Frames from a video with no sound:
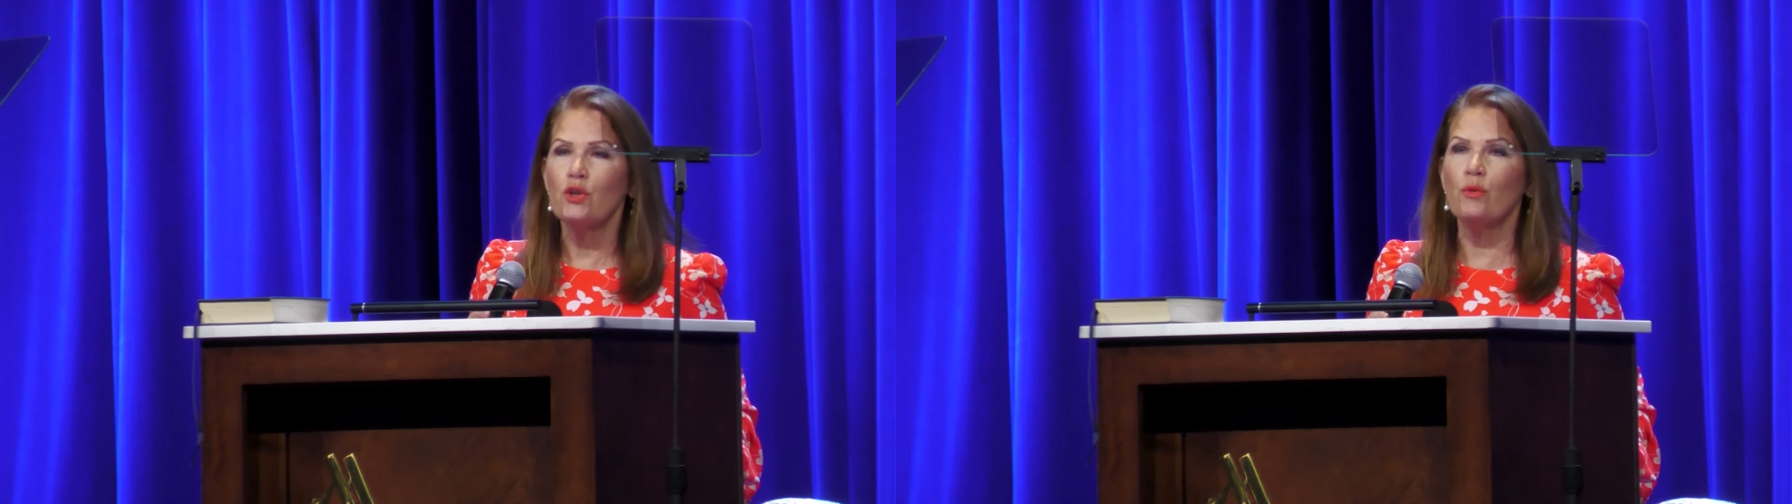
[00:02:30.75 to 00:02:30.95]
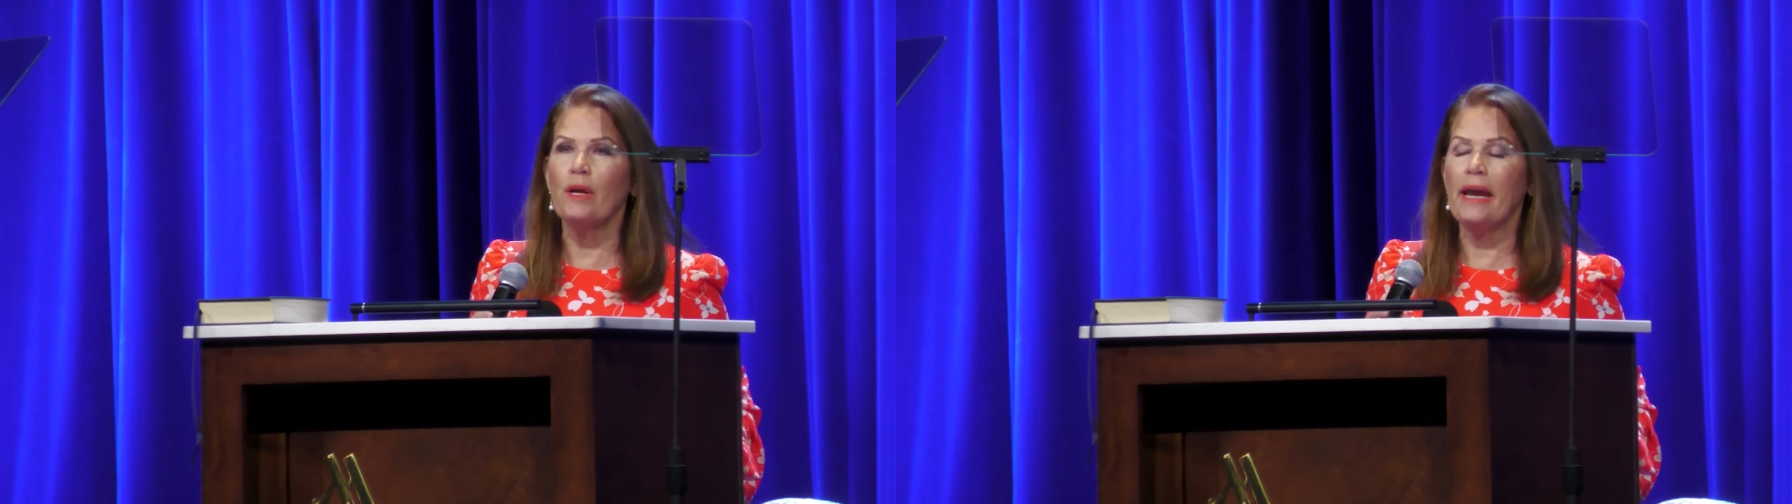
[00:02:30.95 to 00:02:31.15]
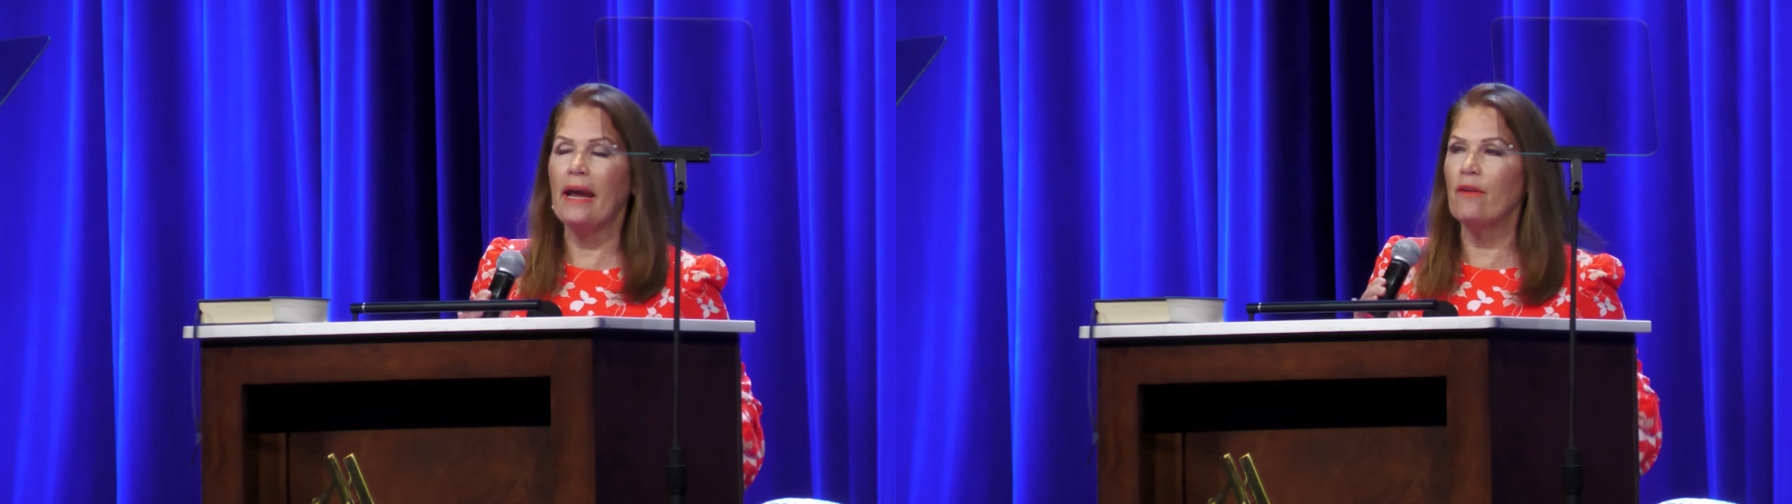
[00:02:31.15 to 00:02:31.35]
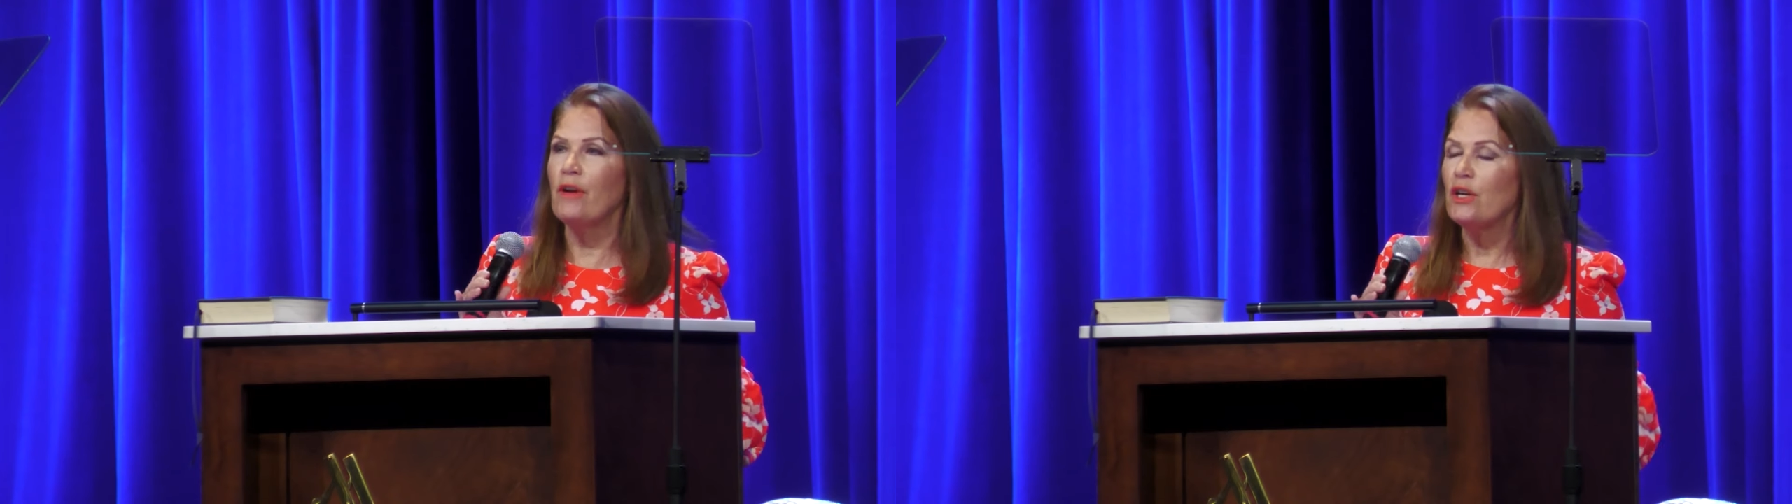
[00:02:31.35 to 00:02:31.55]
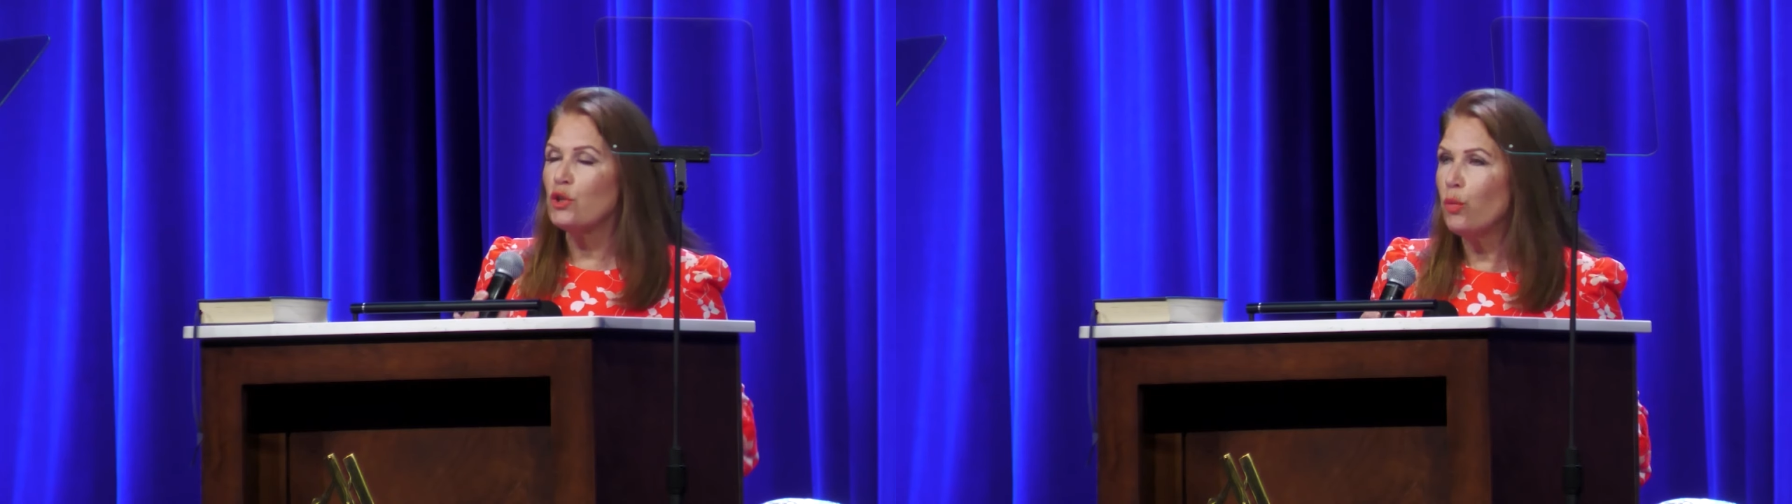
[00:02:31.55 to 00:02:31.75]
to
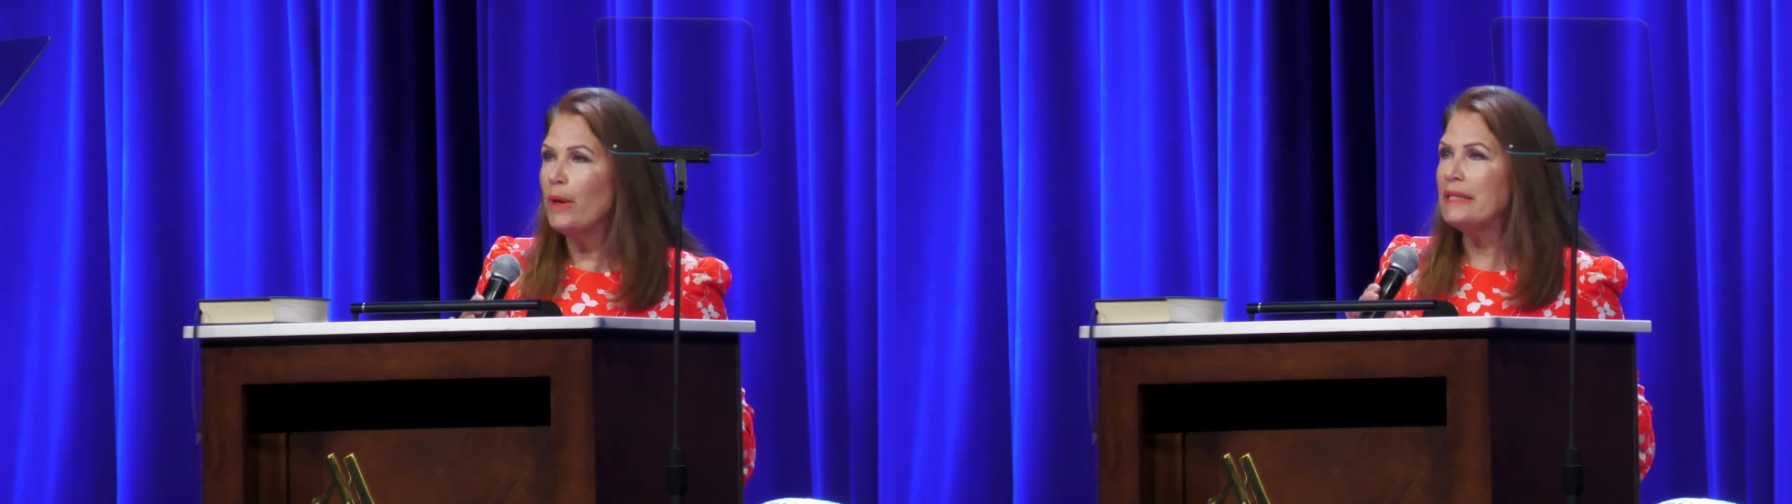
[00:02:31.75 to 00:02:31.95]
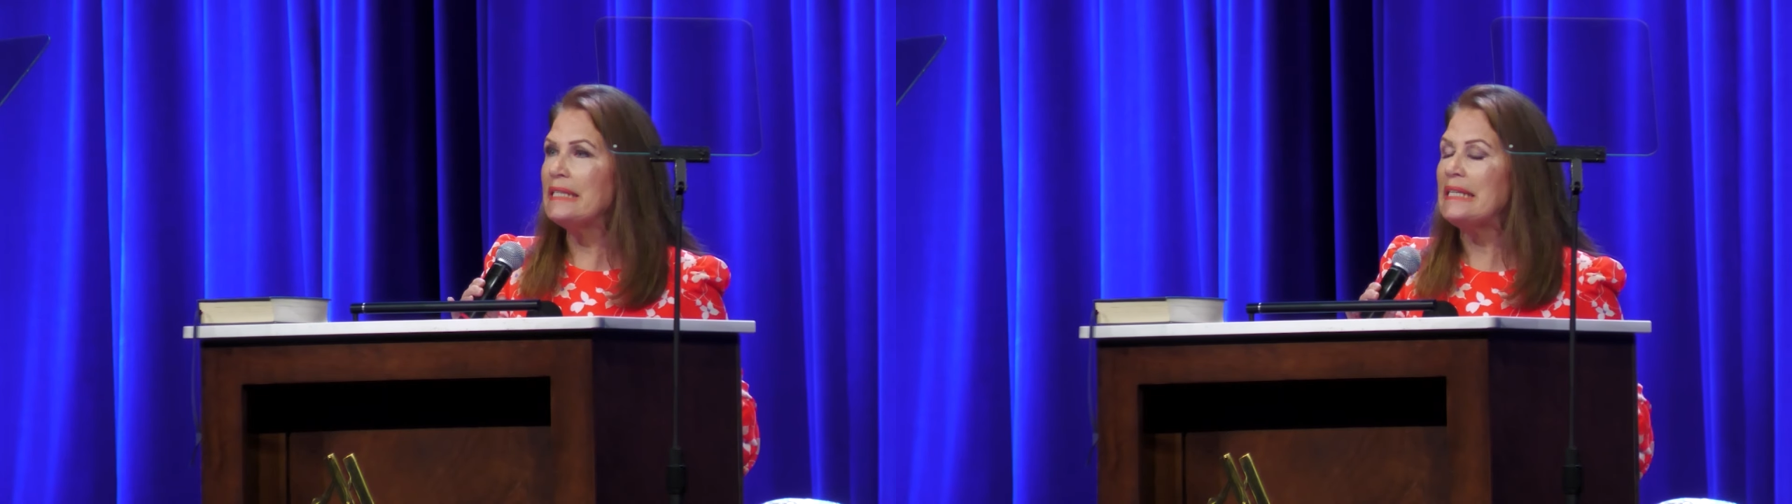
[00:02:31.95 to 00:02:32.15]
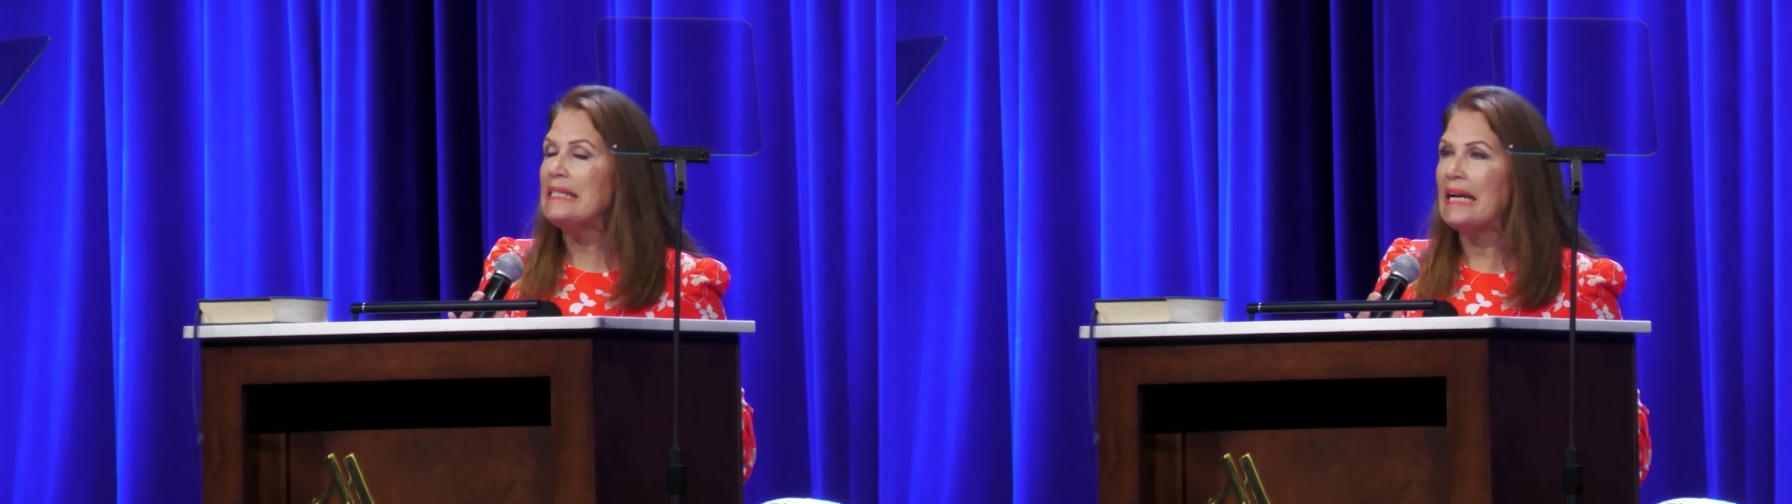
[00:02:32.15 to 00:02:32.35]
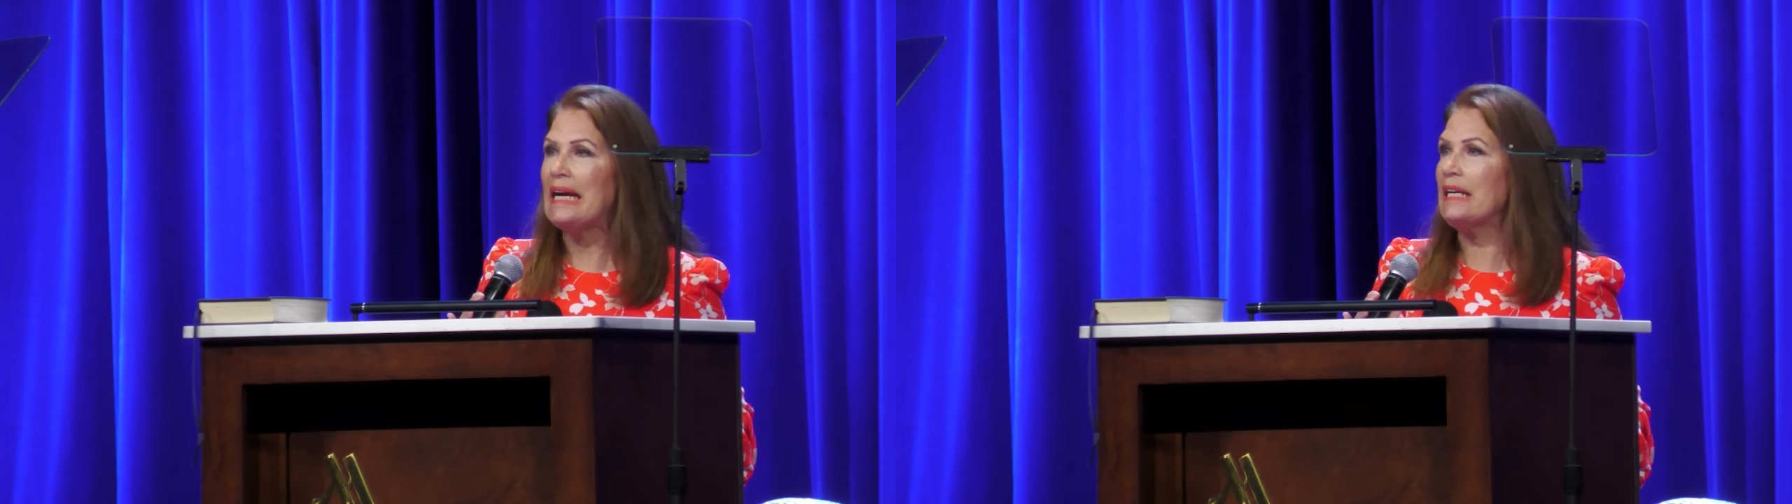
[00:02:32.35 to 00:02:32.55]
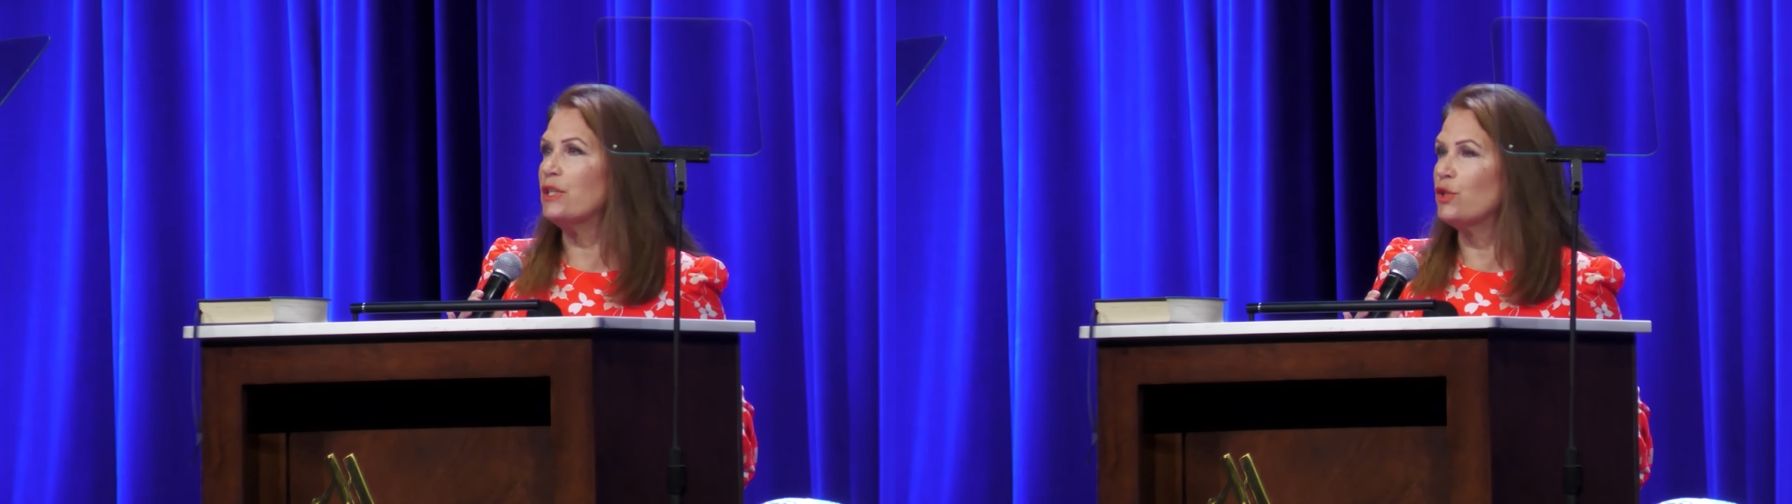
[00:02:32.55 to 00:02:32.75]
have
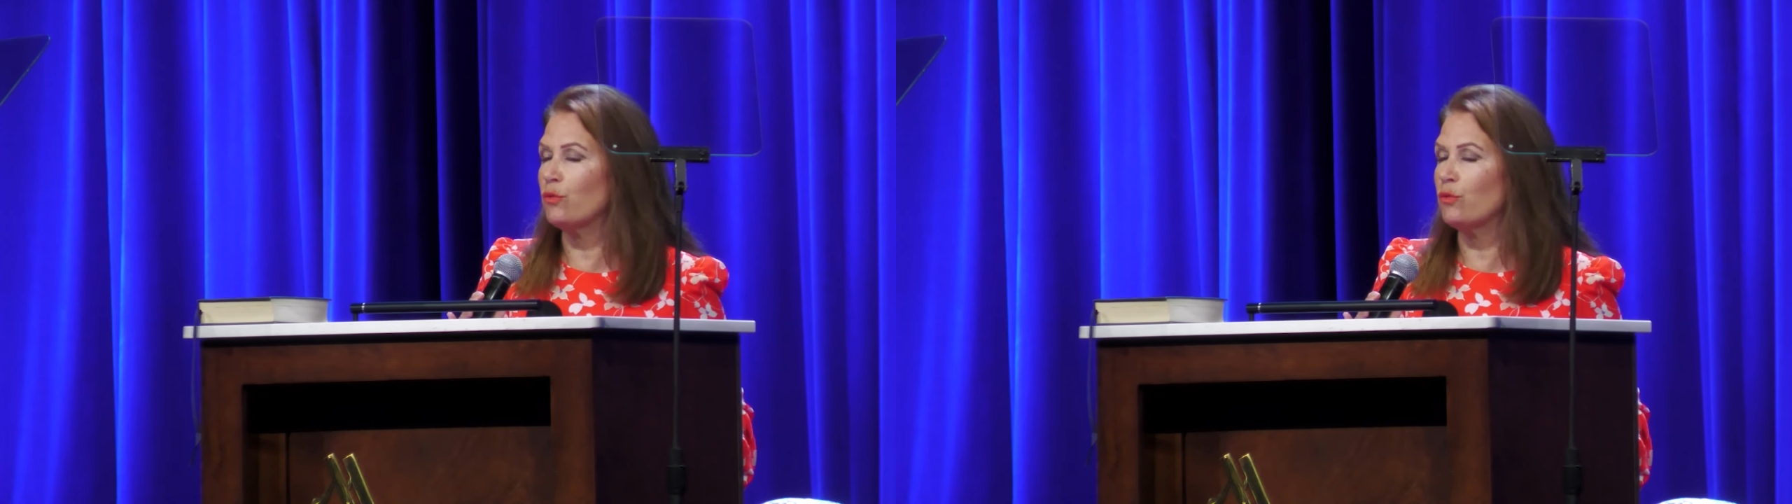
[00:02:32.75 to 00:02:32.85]
29